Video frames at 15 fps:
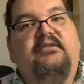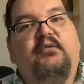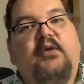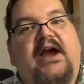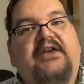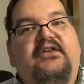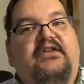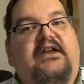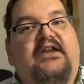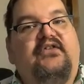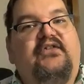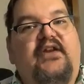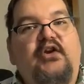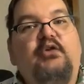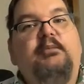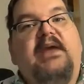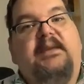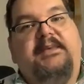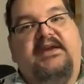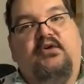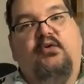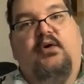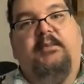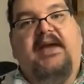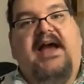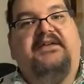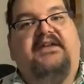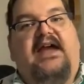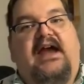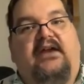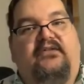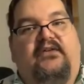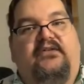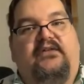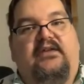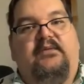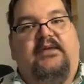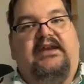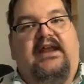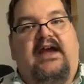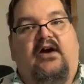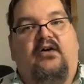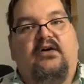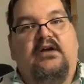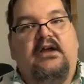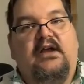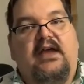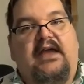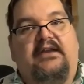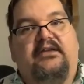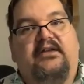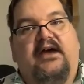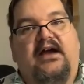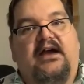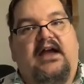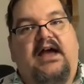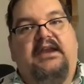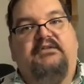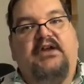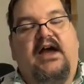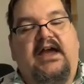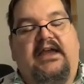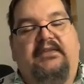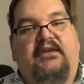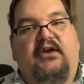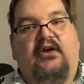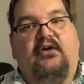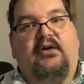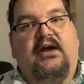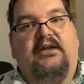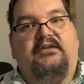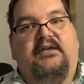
Ryzen to consider maybe going back to Access TV now and kind of tying their